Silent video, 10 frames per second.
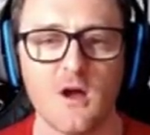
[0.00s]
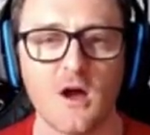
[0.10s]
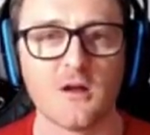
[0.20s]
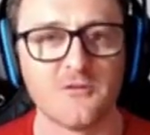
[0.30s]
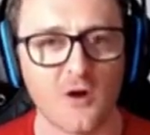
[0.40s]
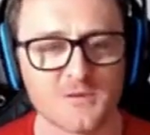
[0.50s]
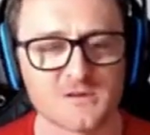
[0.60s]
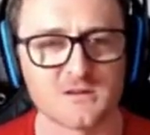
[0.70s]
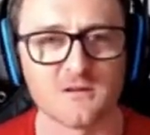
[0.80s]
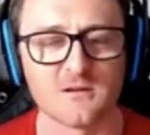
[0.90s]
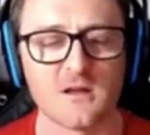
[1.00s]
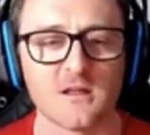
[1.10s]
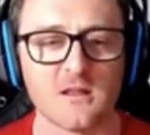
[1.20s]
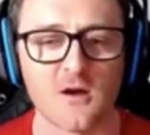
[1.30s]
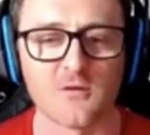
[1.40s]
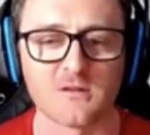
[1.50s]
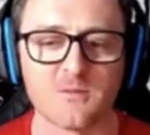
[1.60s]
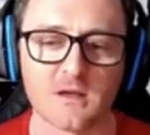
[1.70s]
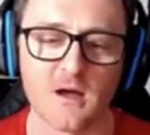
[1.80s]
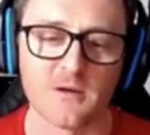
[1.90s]
adoption. It's
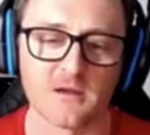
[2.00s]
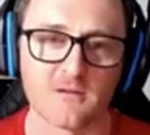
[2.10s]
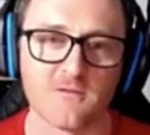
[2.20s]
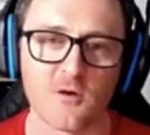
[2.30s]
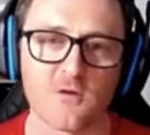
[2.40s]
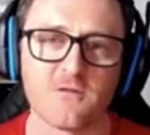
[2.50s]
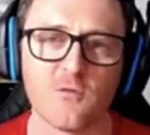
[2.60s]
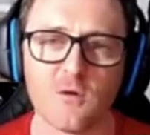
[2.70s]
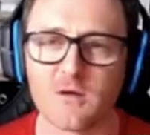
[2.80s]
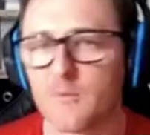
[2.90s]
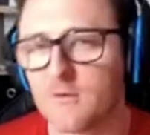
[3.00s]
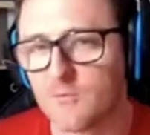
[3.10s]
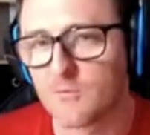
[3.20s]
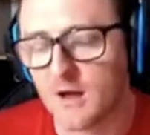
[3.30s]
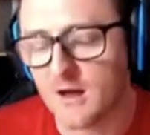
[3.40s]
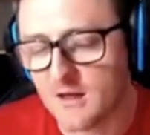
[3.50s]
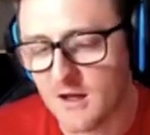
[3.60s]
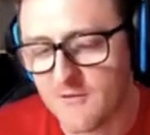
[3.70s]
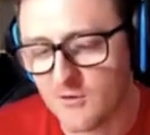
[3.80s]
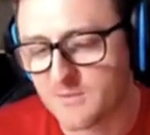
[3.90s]
becoming
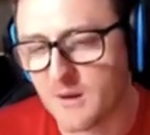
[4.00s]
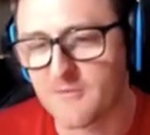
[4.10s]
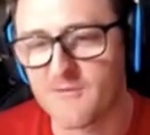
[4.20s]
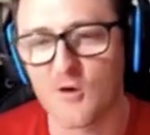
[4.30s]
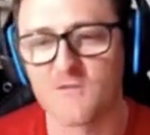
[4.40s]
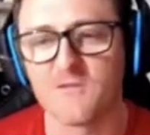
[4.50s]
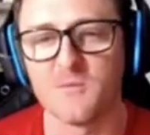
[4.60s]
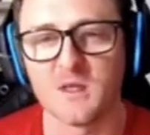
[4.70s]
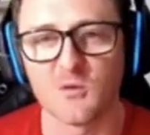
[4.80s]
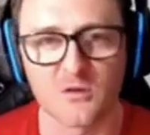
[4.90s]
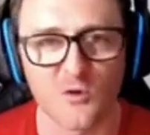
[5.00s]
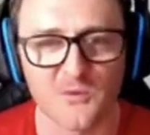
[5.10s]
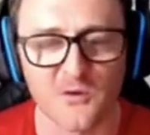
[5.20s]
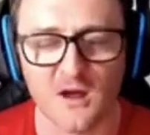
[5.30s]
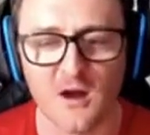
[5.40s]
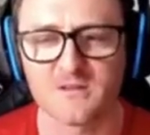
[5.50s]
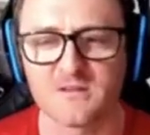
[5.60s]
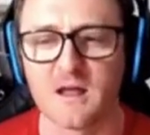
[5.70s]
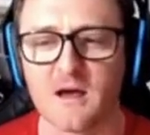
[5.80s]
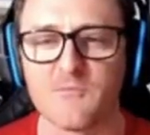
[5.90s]
everyone's becoming very familiar with
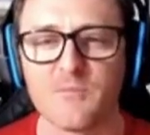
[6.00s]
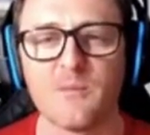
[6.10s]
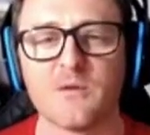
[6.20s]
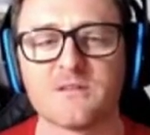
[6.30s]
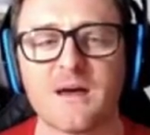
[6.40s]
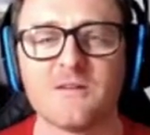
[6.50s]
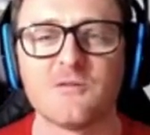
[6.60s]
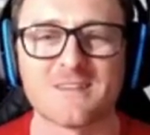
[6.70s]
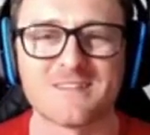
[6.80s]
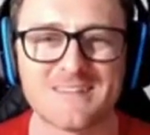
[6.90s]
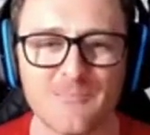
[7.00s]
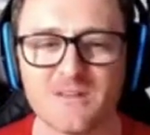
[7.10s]
cryptocurrency now. People are starting to accept